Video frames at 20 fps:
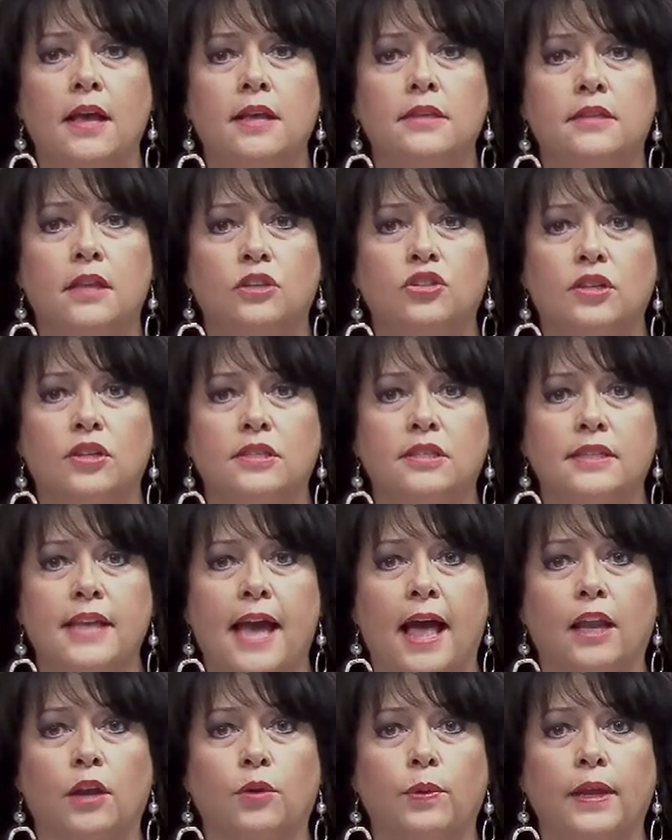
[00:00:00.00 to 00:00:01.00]
such as
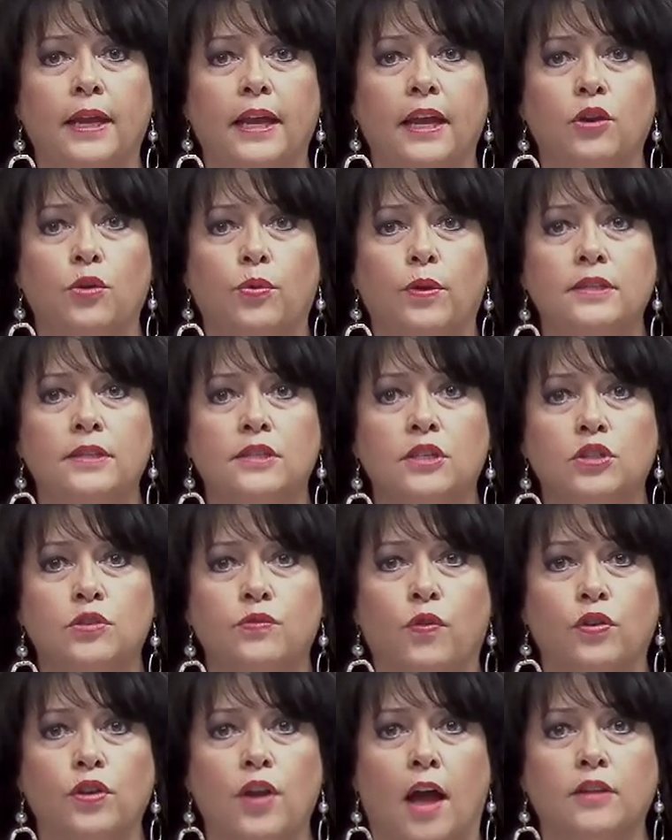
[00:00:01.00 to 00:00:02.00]
salary increases
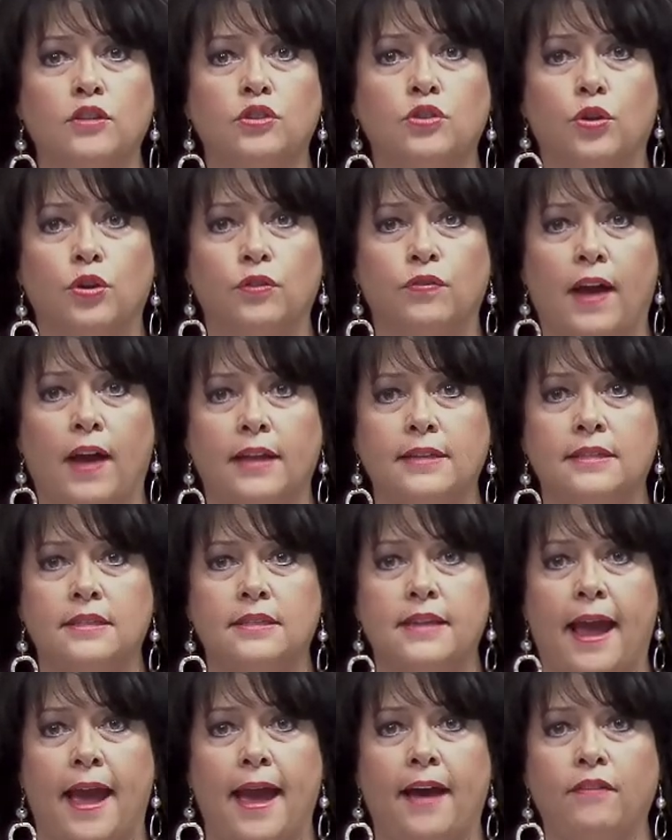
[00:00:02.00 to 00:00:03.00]
for non-certified
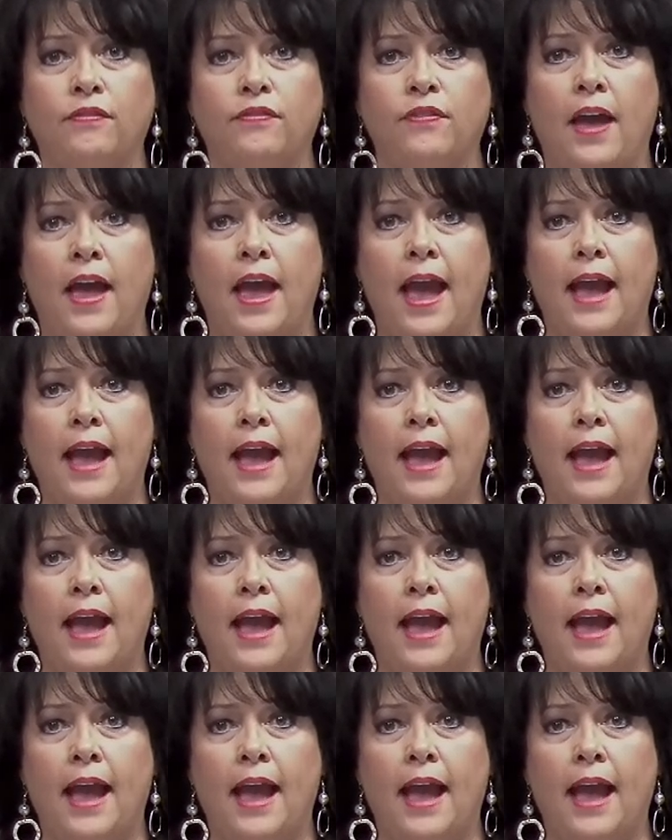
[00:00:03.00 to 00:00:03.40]
staff